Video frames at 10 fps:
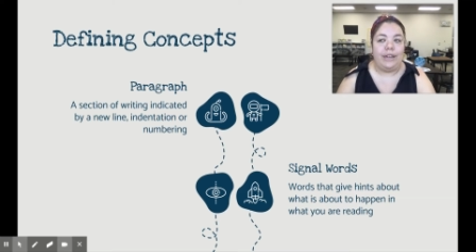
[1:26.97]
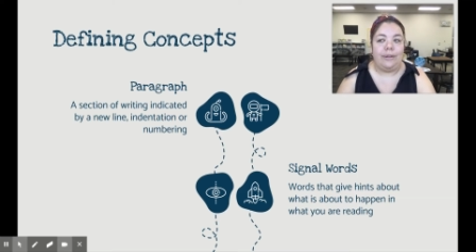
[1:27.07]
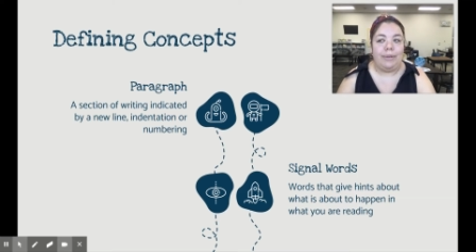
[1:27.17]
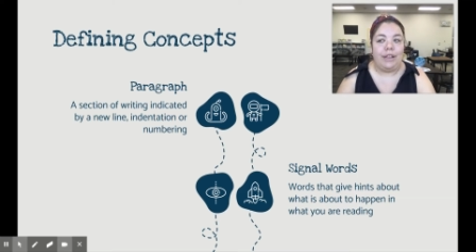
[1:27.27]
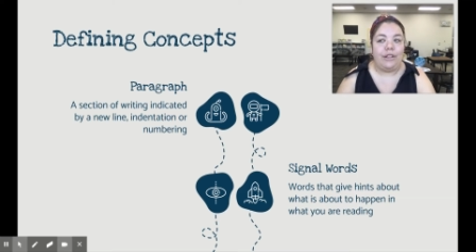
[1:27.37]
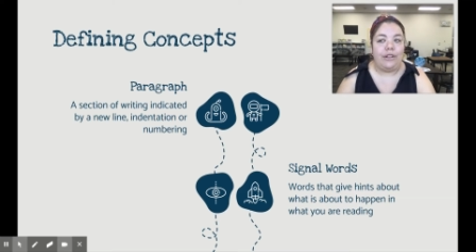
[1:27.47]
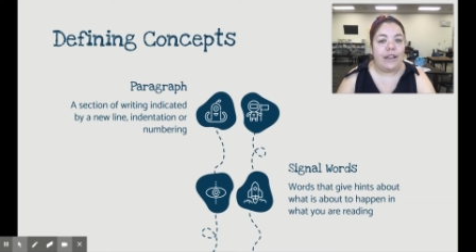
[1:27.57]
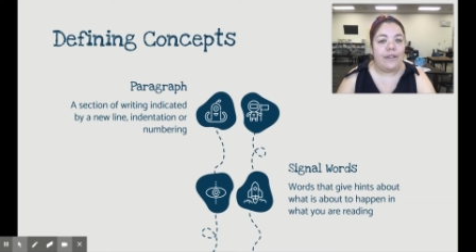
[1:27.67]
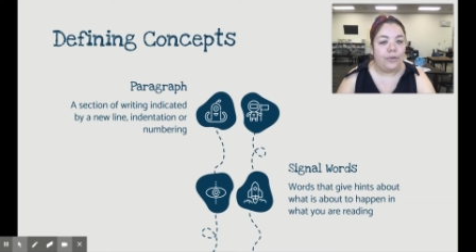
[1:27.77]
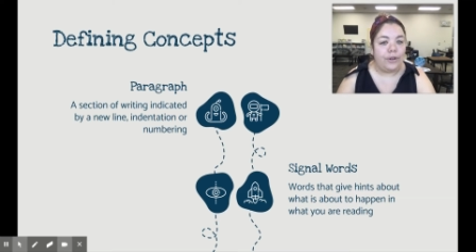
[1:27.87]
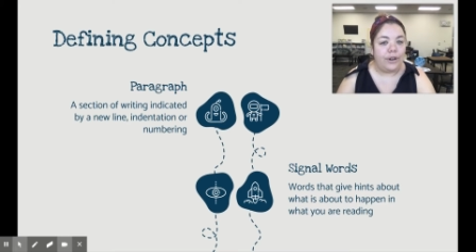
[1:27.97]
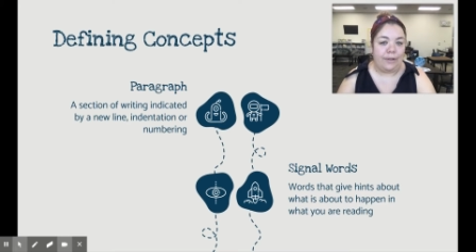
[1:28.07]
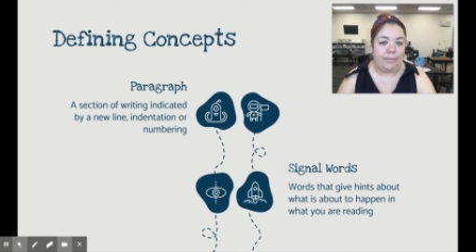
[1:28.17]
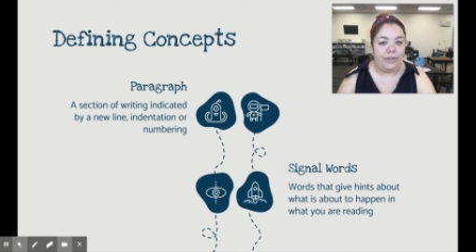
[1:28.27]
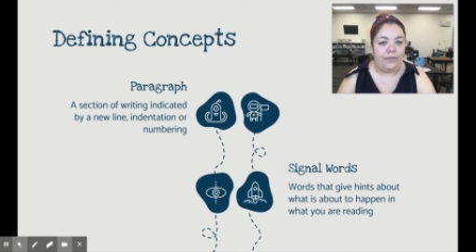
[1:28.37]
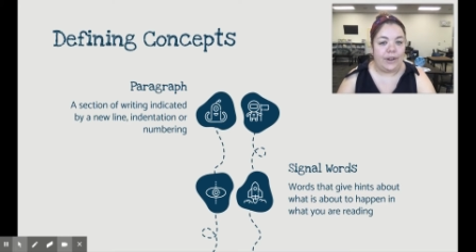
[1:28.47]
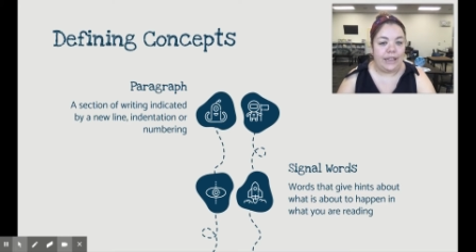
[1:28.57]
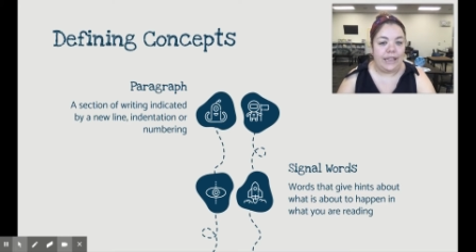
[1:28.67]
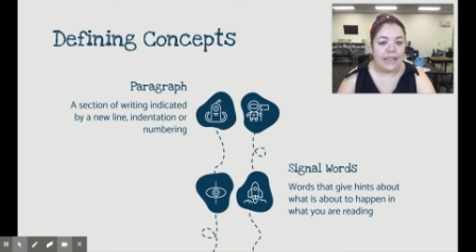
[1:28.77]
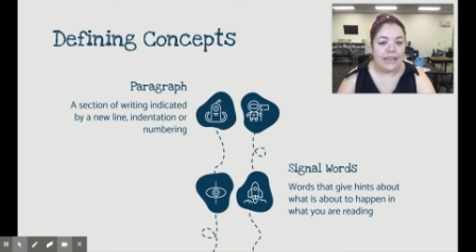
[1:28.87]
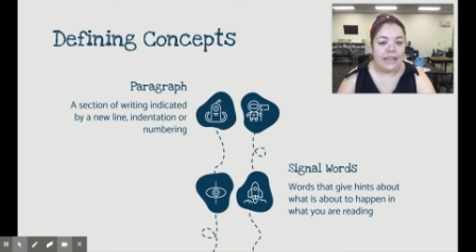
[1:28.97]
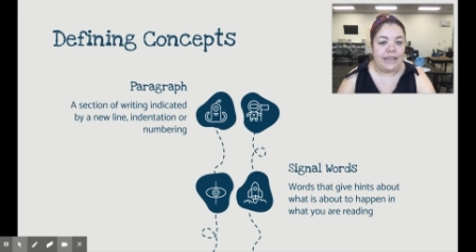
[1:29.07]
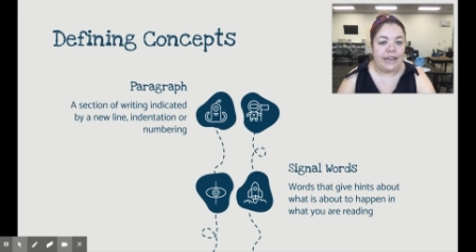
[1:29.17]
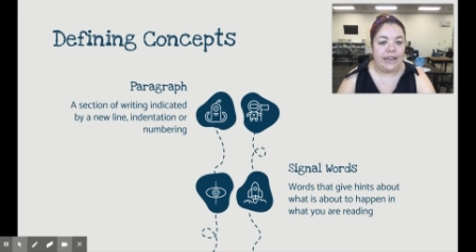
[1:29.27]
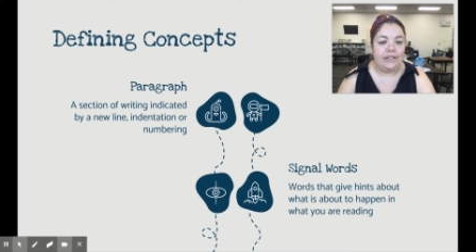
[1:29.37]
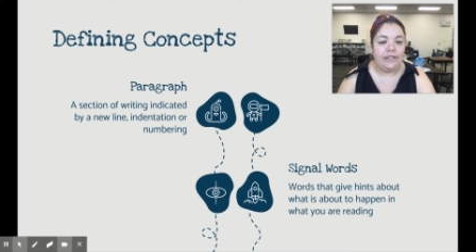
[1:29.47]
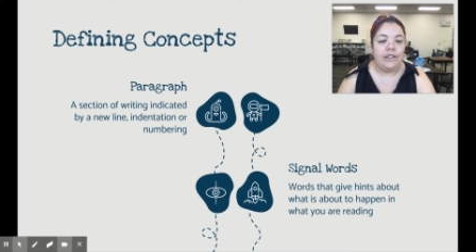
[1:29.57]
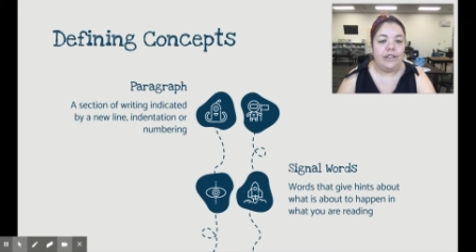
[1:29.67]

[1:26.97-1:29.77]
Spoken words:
going to be looking for to help us find the key details.